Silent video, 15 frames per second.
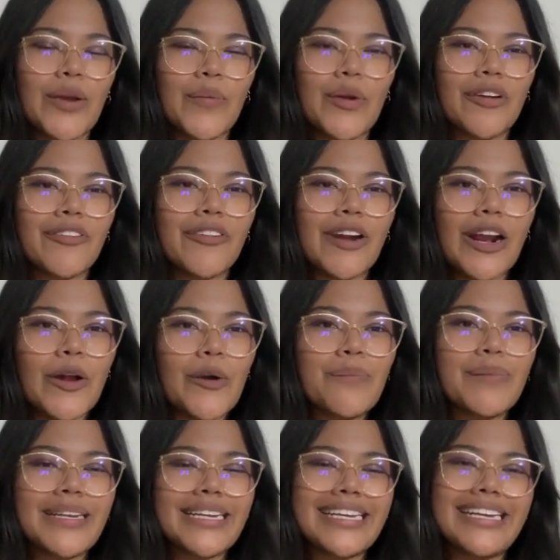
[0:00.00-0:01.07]
worked for a
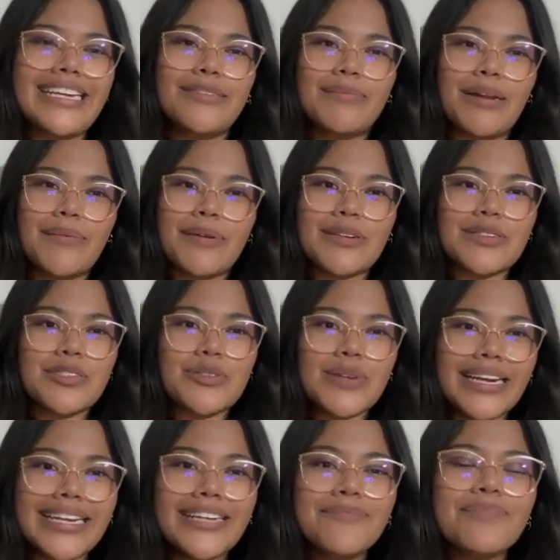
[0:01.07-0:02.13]
company in Melbourne,
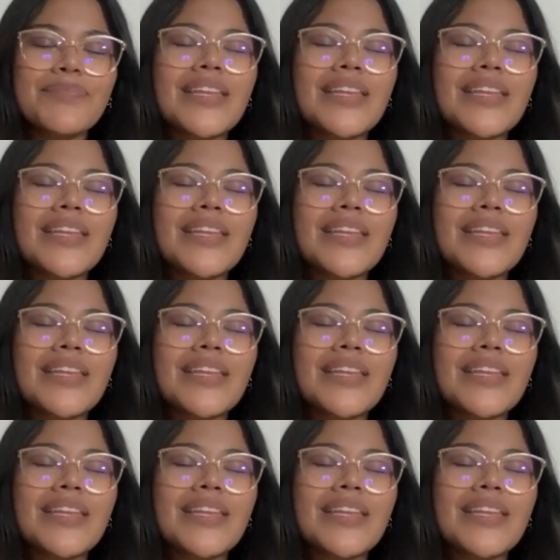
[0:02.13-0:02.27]
Australia.